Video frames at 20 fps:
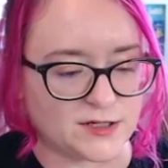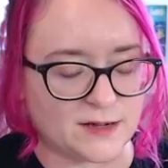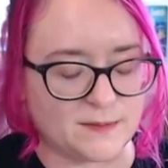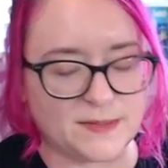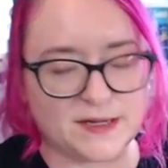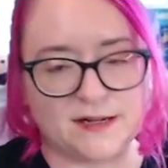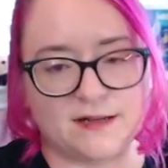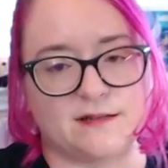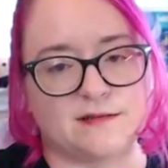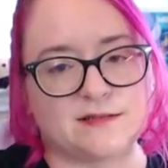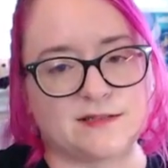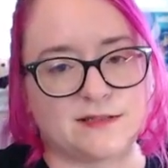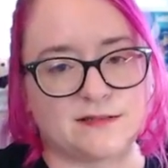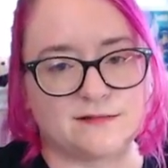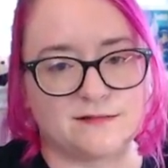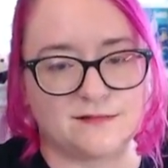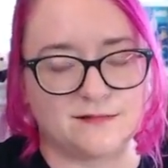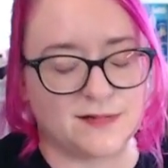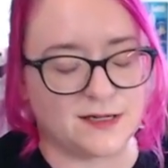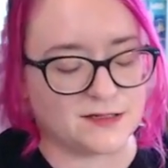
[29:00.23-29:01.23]
I mean,
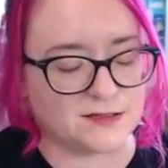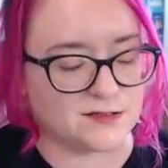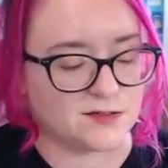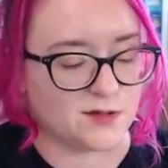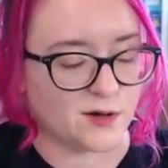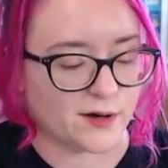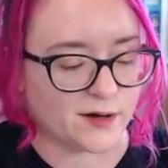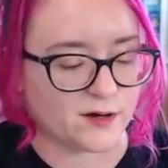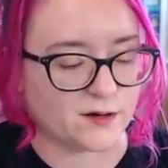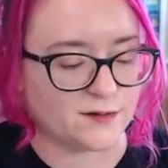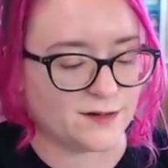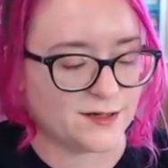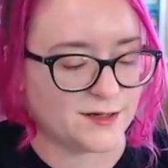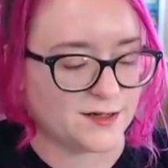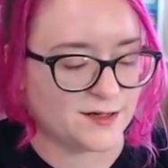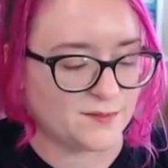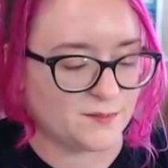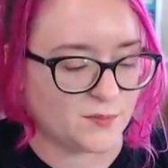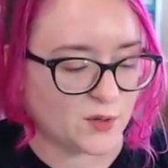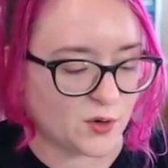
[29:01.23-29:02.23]
it's dark
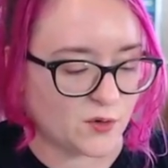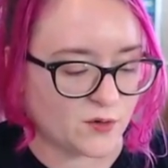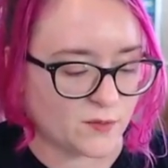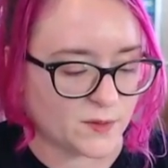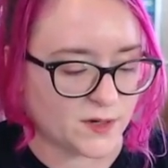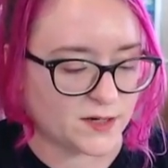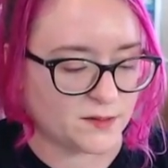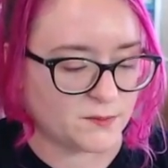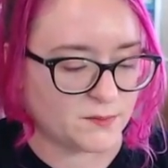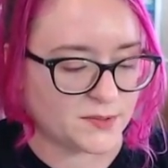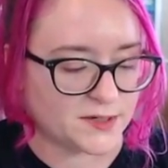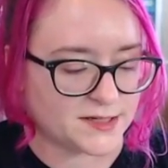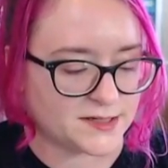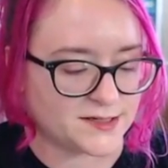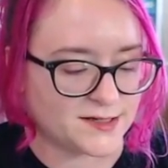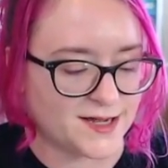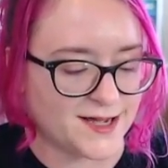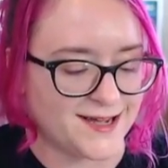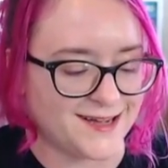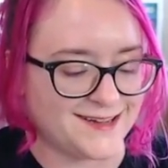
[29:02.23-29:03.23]
Pokemon,
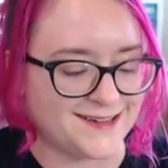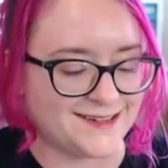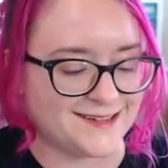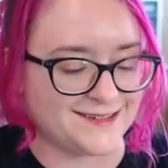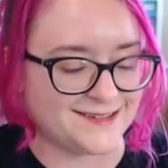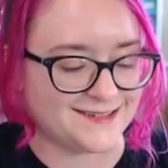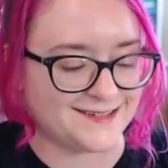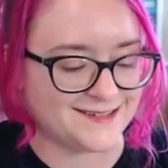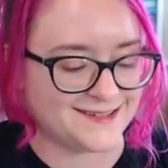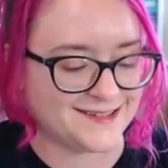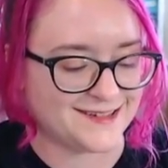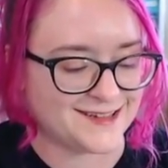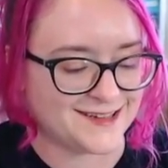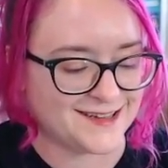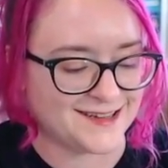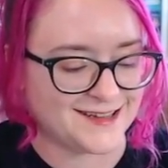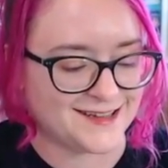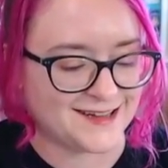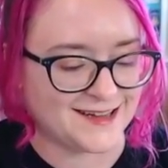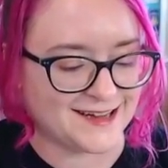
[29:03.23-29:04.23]
but
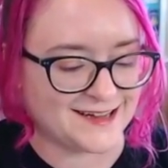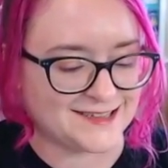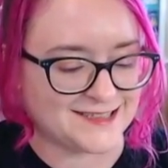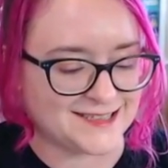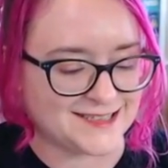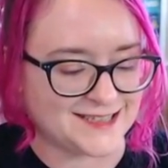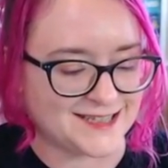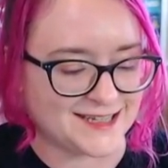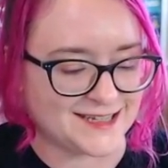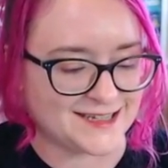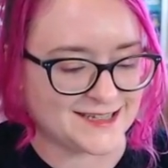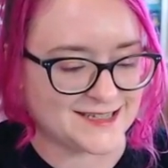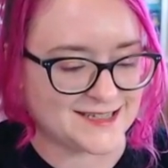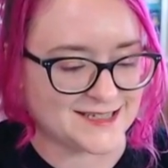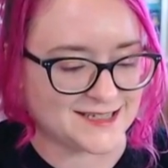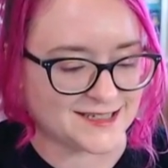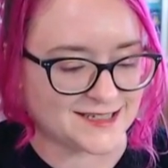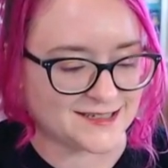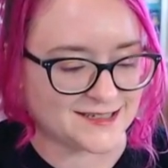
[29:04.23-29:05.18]
I just think it's